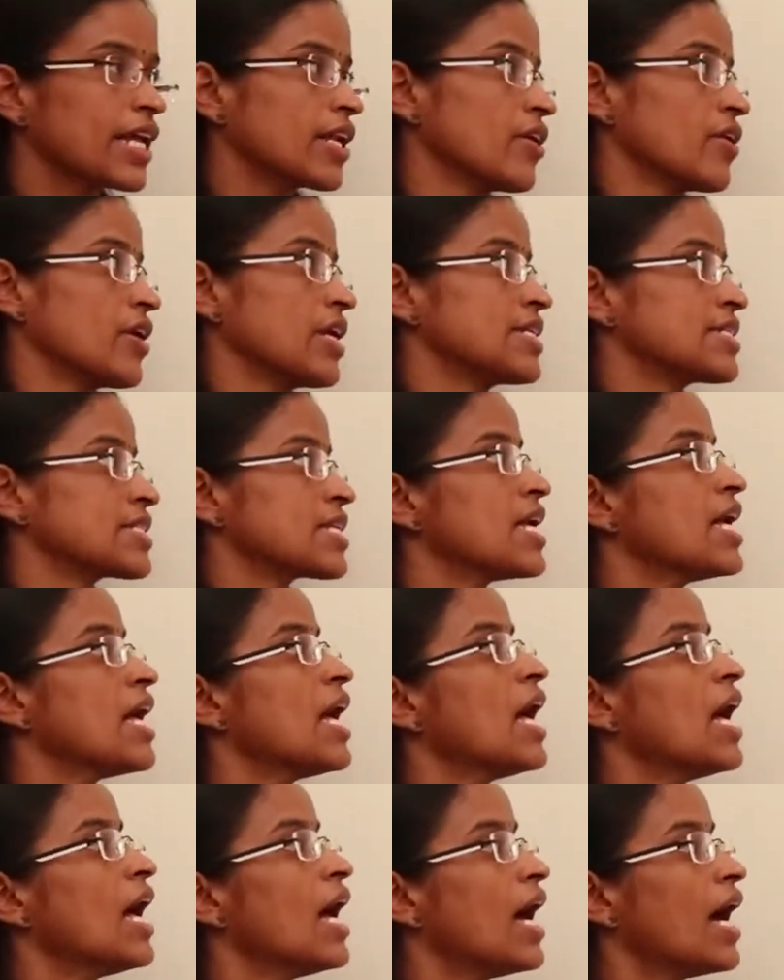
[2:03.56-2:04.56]
ignorance,
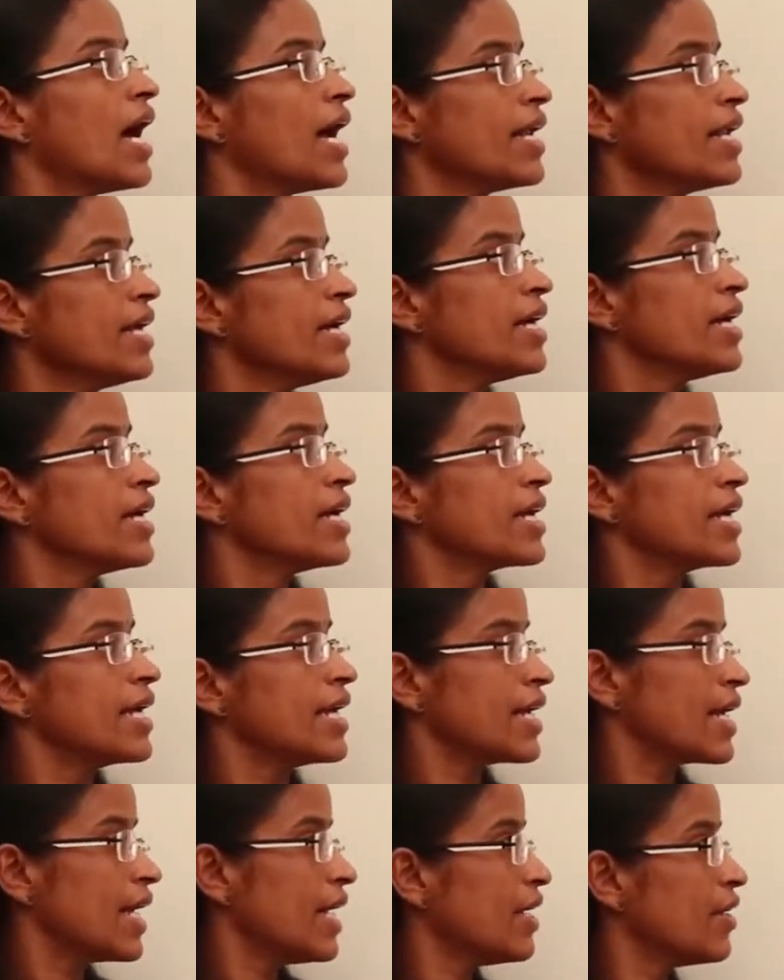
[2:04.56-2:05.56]
and
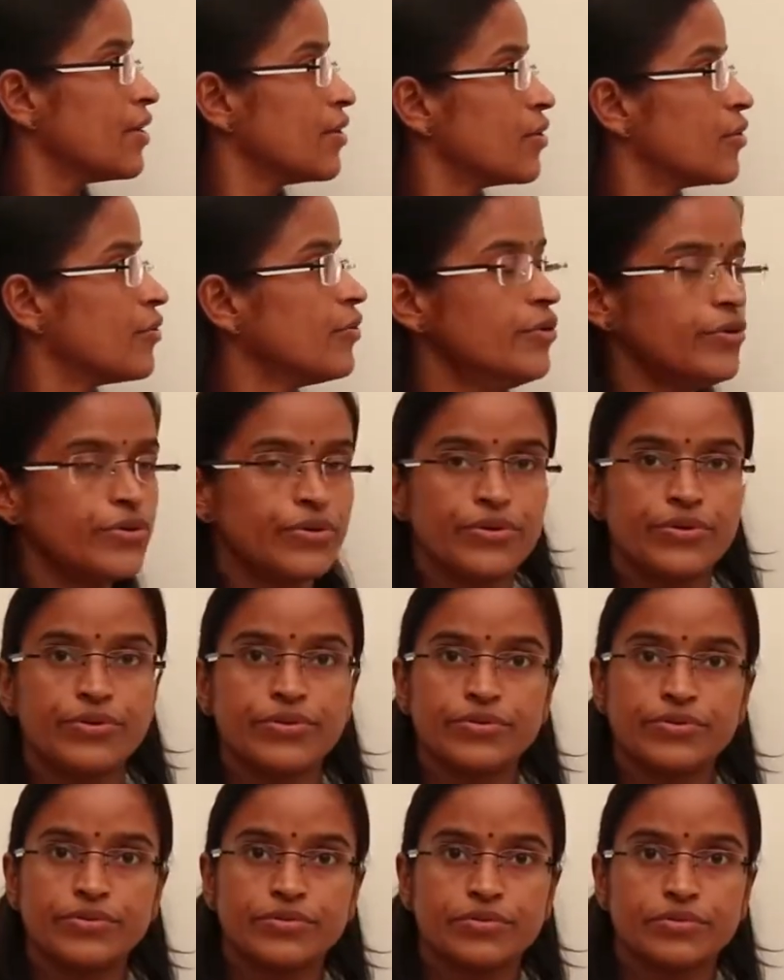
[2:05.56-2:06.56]
he can do
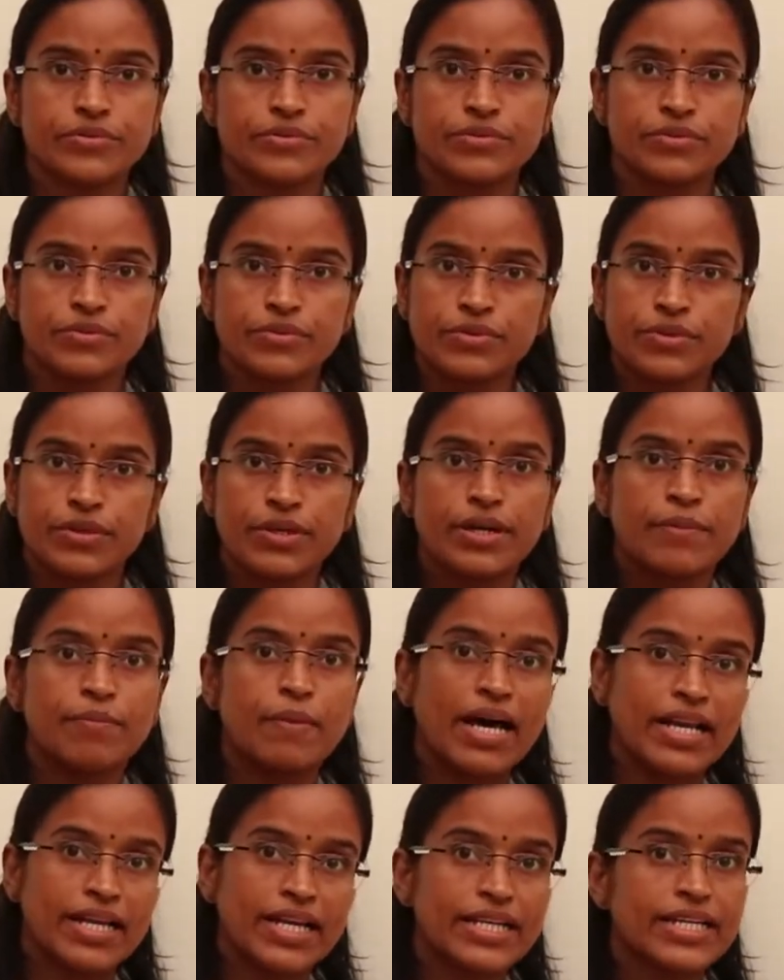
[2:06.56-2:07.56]

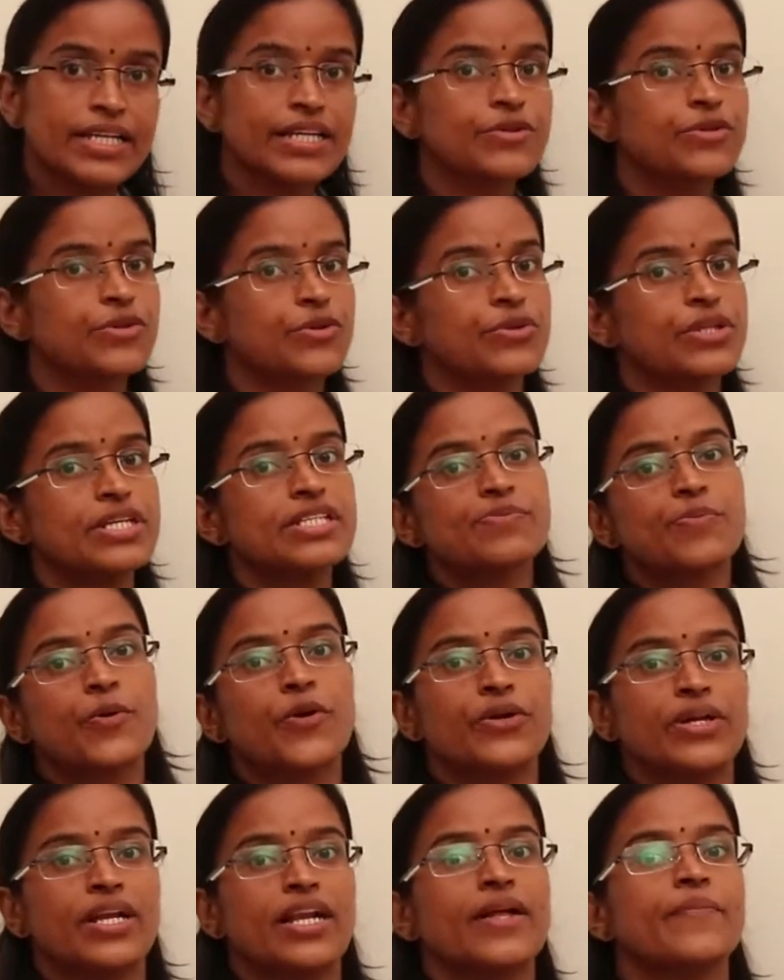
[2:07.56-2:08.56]
marketing through this
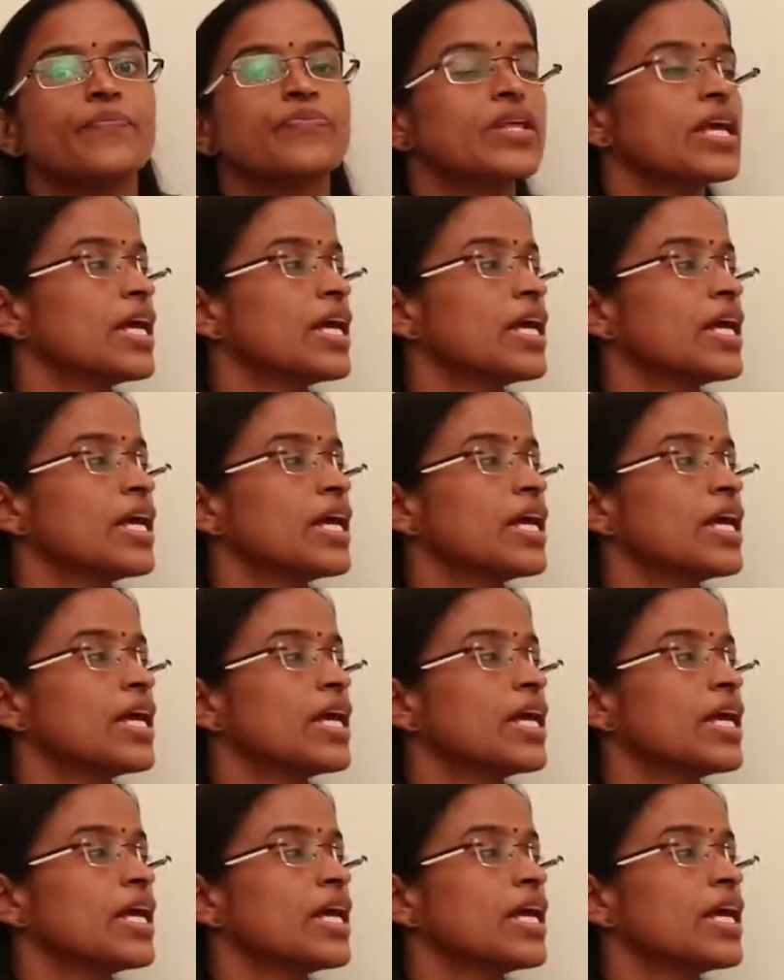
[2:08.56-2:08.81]
portal.